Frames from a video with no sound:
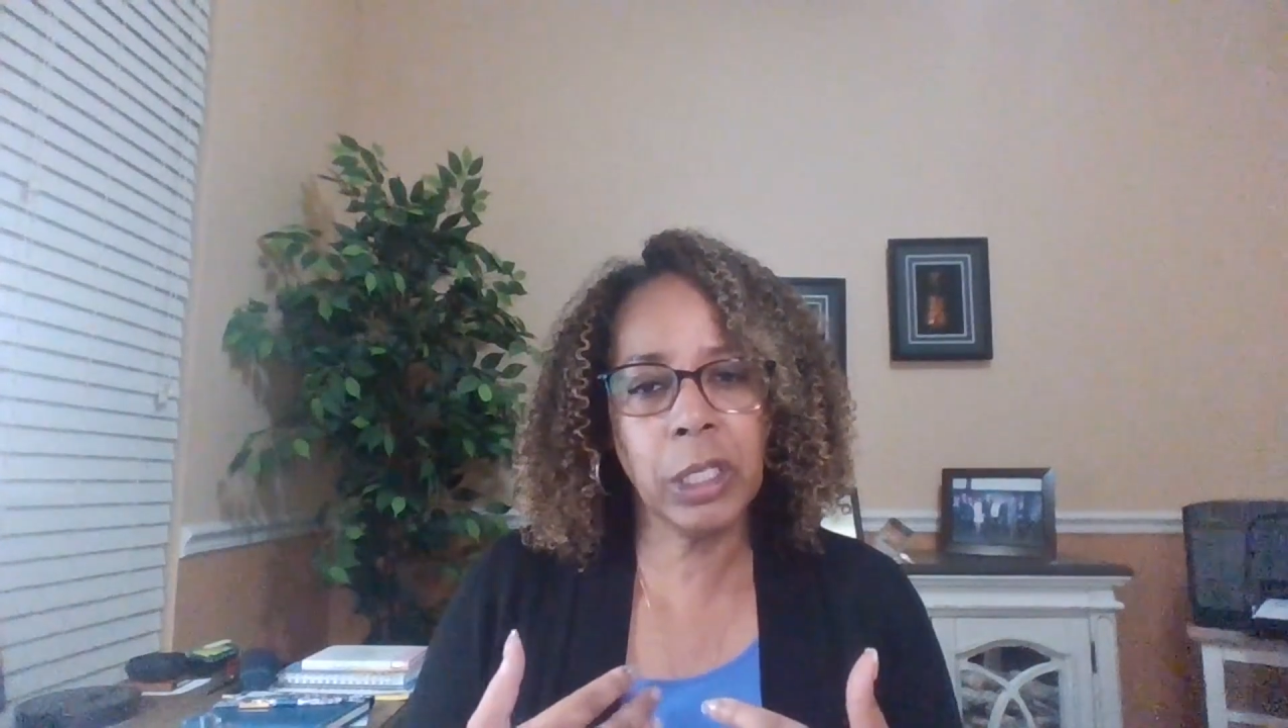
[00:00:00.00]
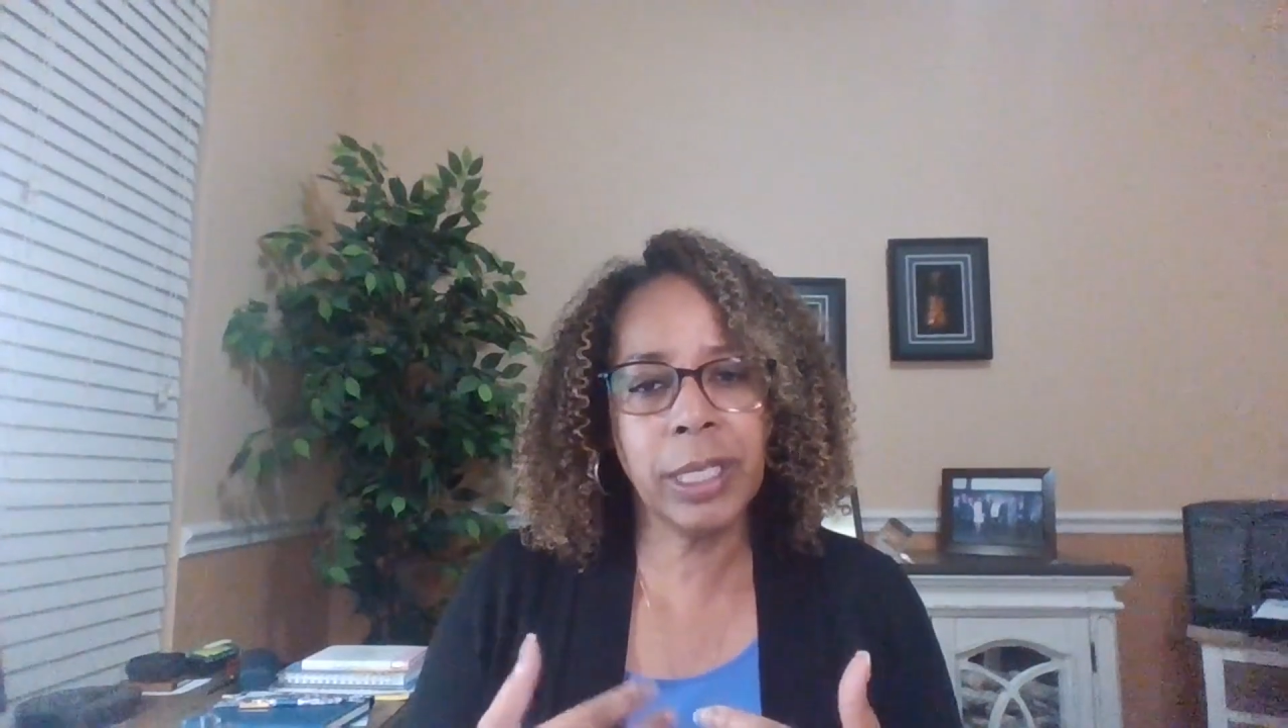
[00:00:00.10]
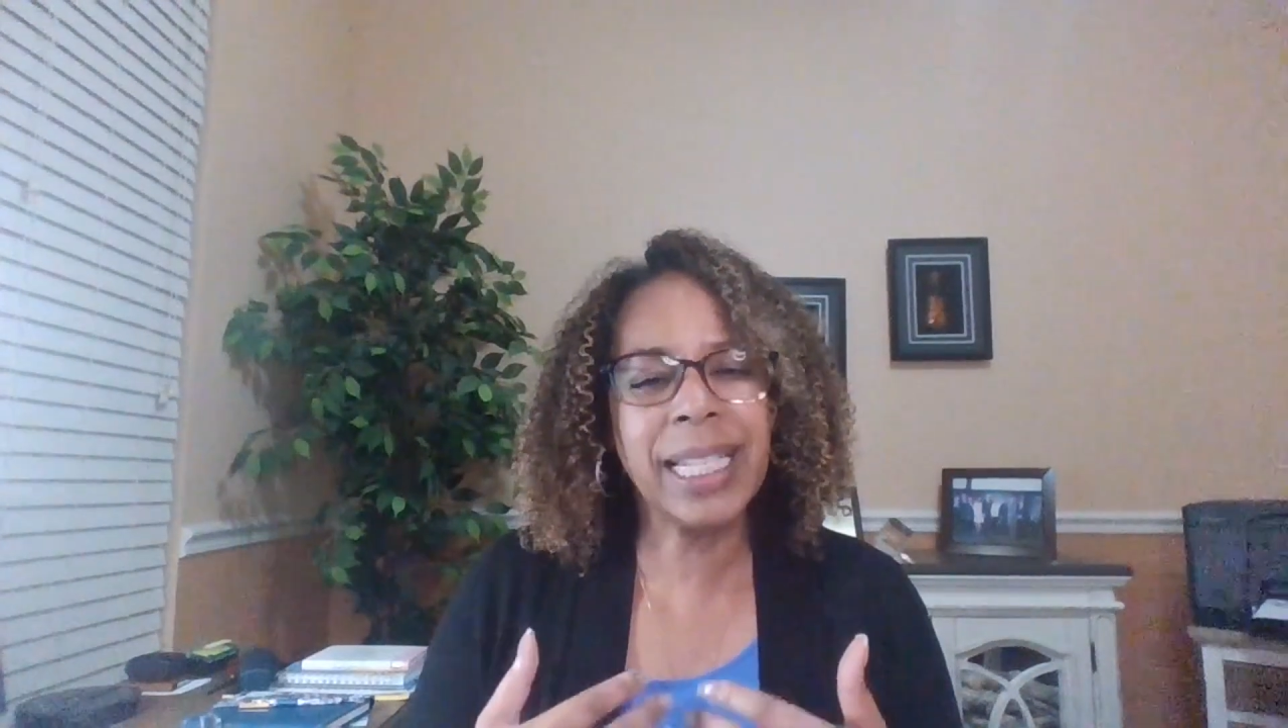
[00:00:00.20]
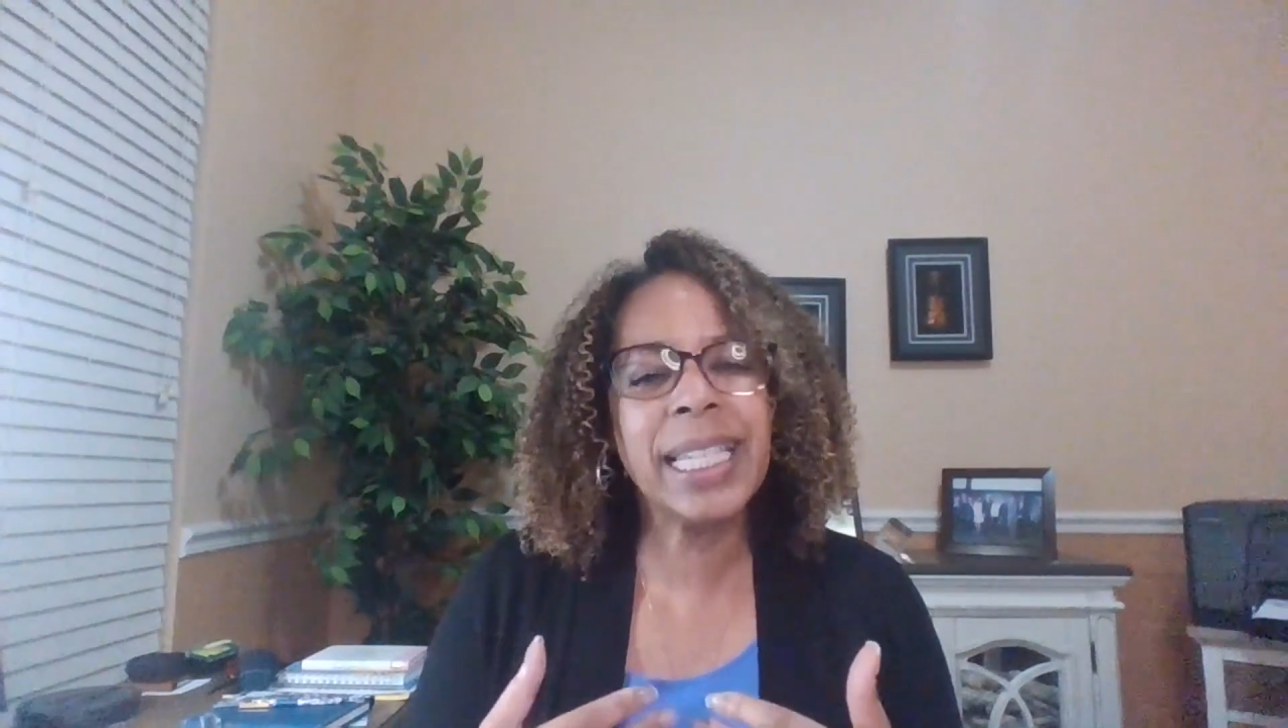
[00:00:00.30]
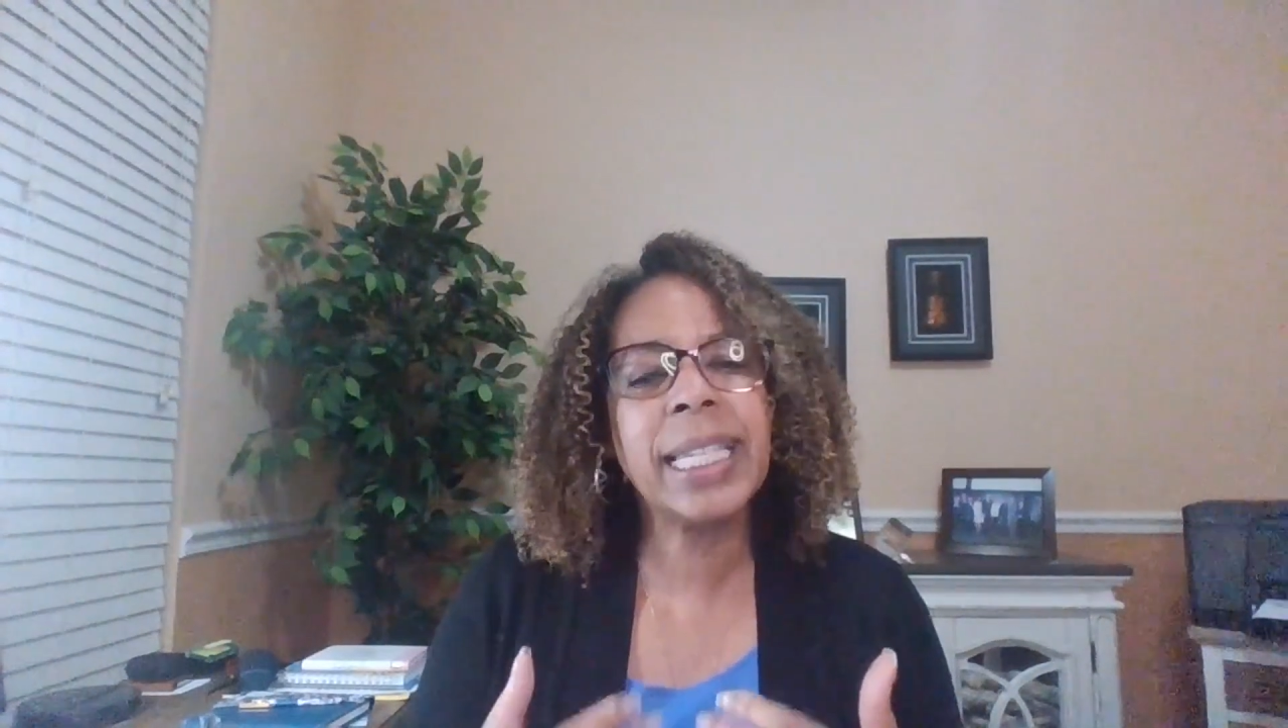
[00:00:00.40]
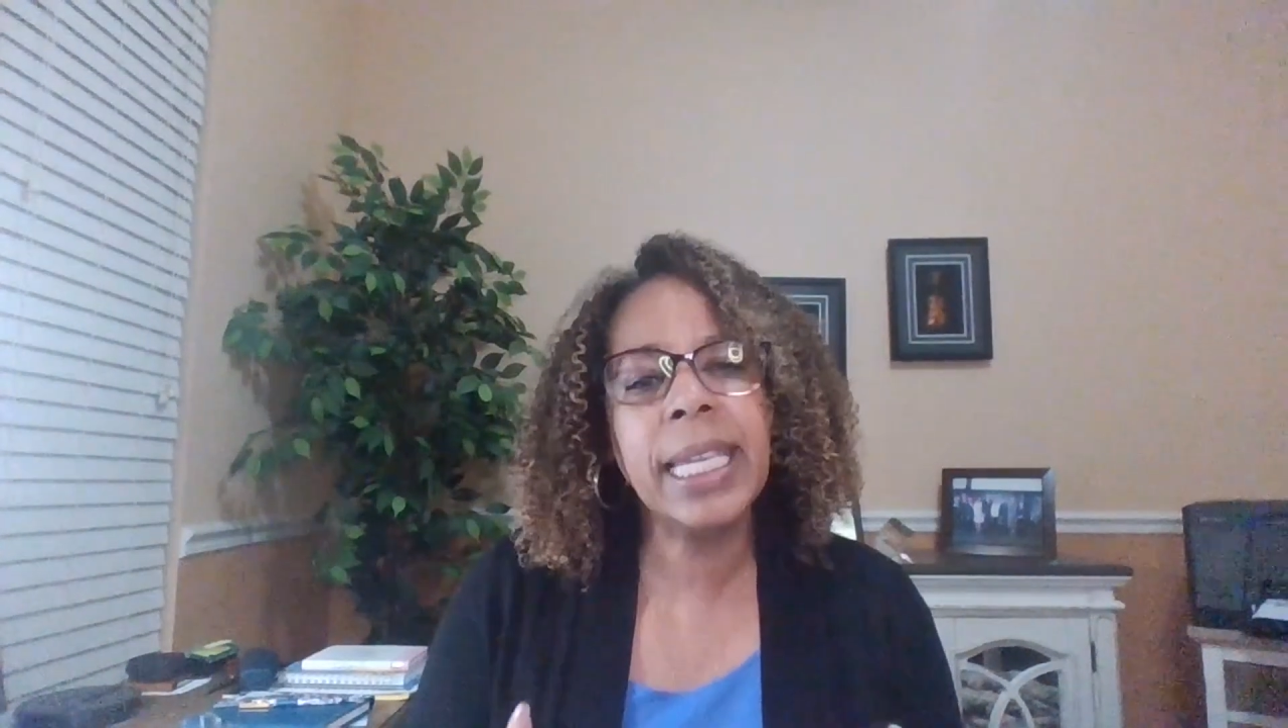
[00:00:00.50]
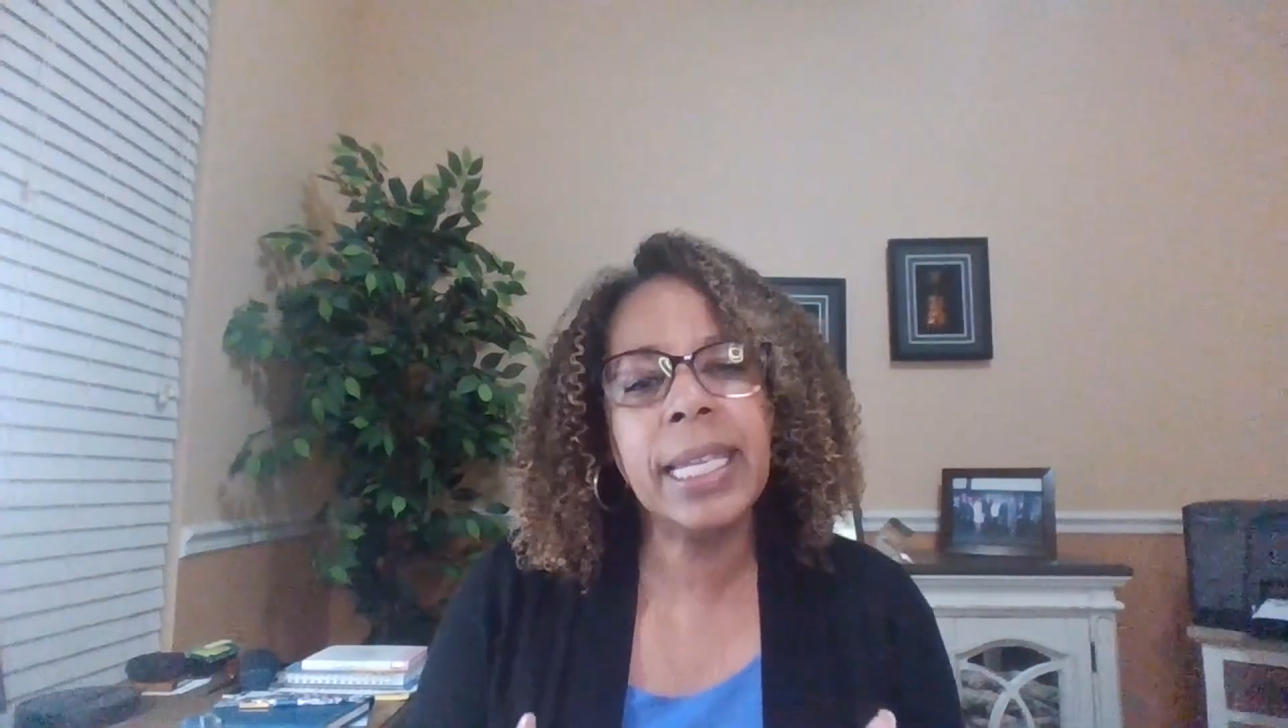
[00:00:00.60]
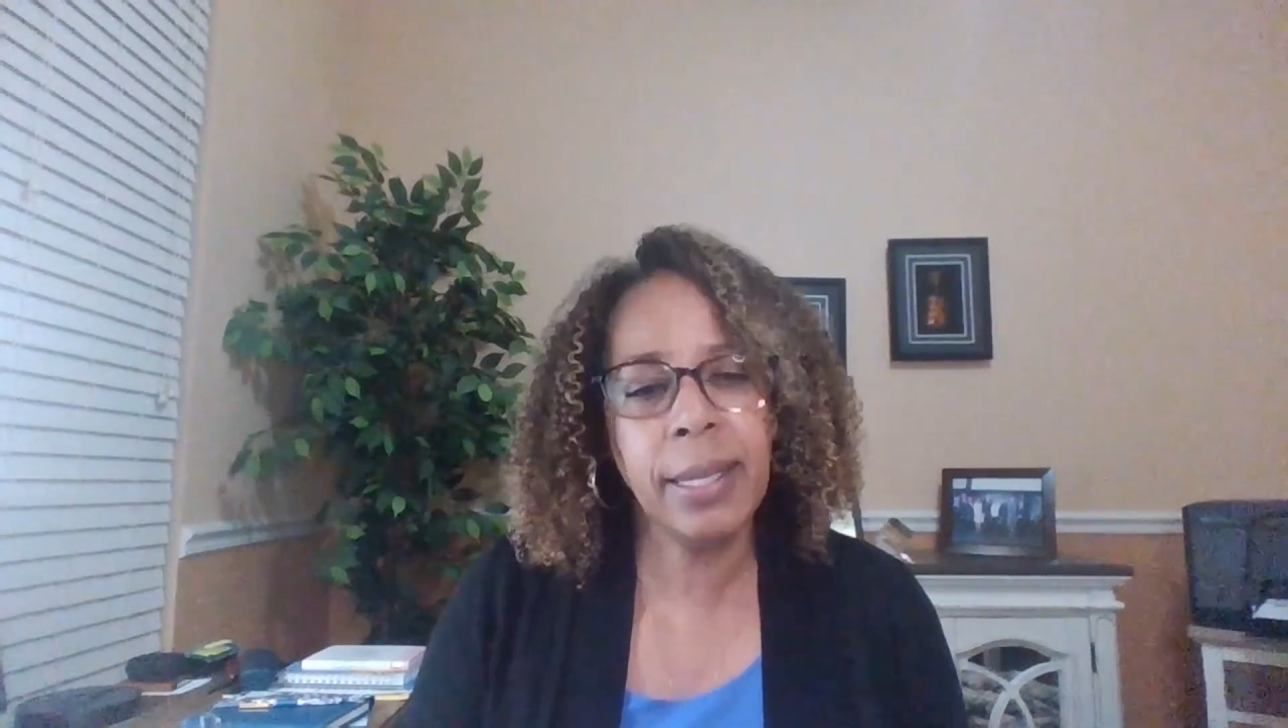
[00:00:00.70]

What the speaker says: succeed